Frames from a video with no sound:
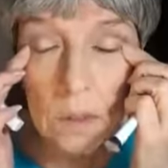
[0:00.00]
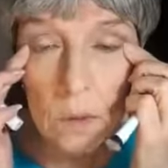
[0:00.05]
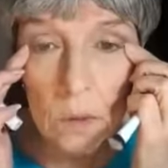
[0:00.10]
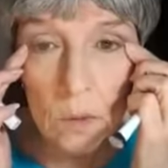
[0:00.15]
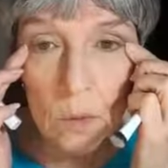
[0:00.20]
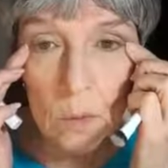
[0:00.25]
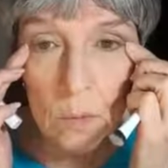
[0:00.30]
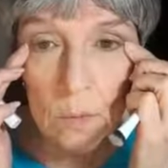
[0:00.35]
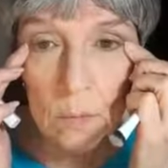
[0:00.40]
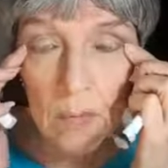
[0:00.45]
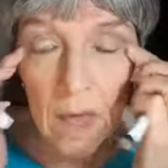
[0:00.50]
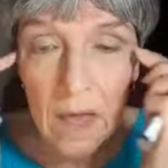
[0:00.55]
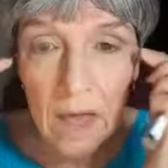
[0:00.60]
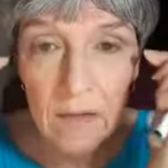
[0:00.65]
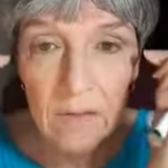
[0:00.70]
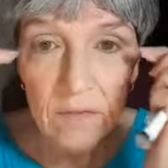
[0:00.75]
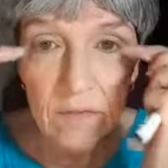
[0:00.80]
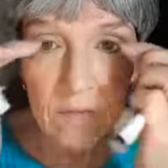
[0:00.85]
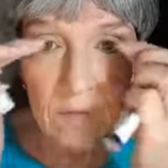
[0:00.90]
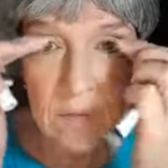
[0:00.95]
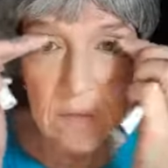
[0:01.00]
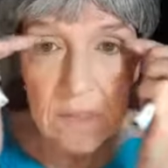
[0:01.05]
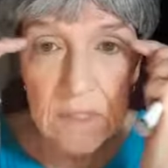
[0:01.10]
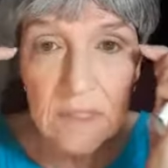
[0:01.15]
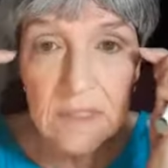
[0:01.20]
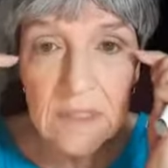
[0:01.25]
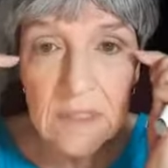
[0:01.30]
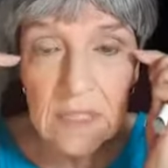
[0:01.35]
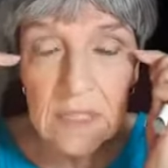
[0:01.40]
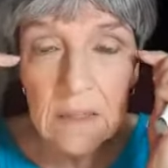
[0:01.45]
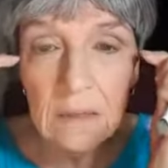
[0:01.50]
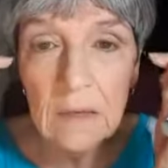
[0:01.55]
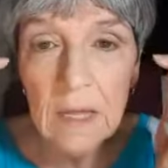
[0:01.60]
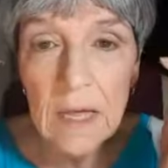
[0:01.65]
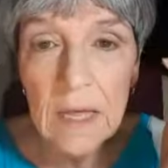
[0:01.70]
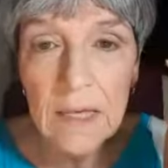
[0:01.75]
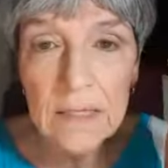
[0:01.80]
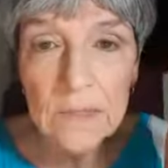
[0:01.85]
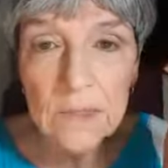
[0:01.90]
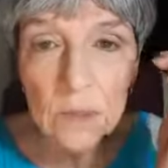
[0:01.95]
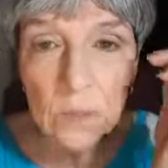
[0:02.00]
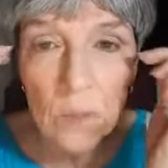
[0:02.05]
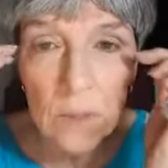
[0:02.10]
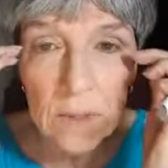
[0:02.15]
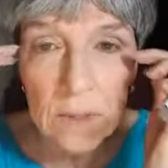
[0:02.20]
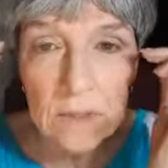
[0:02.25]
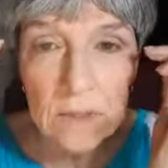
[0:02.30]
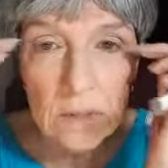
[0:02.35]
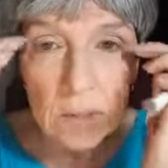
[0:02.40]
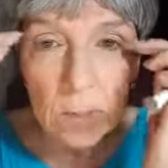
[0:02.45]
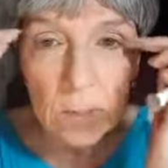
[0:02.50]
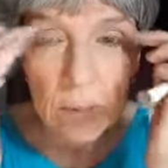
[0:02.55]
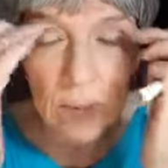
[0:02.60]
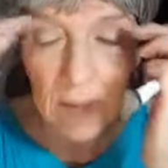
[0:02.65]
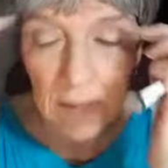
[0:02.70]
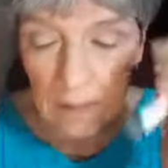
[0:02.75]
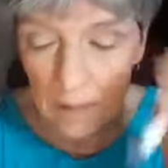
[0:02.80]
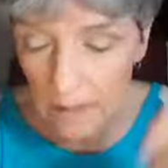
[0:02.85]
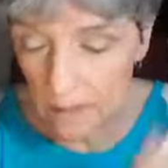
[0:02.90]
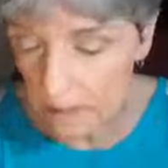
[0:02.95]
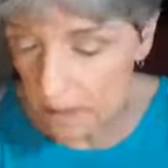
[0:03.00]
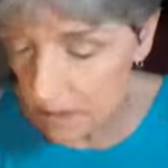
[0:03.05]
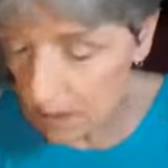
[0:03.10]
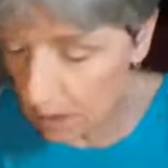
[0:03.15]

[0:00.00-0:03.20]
to have distinct lines. You want it to blend.